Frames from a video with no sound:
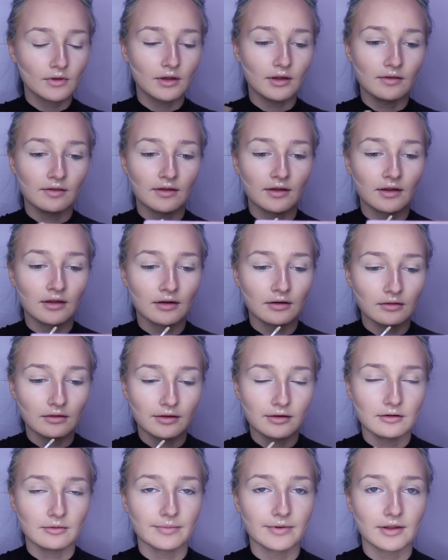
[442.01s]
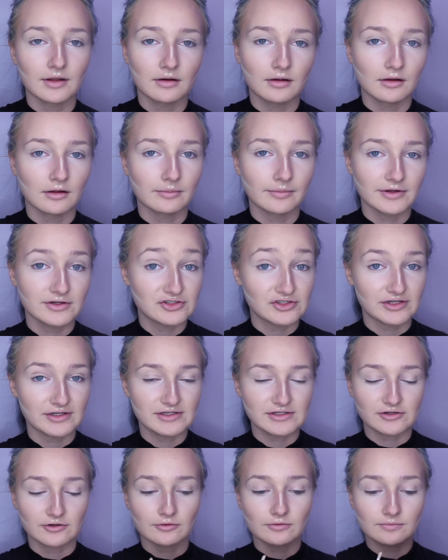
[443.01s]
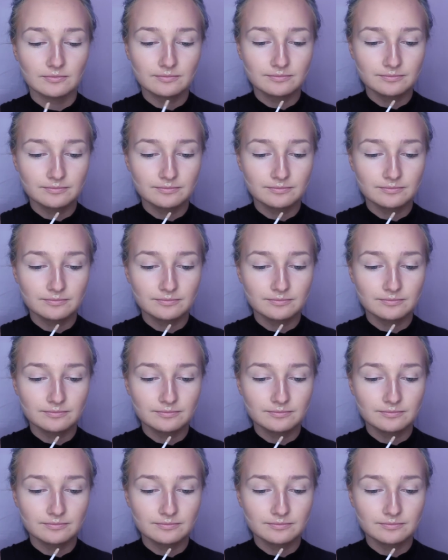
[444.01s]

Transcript: And then a little bit on my chin too.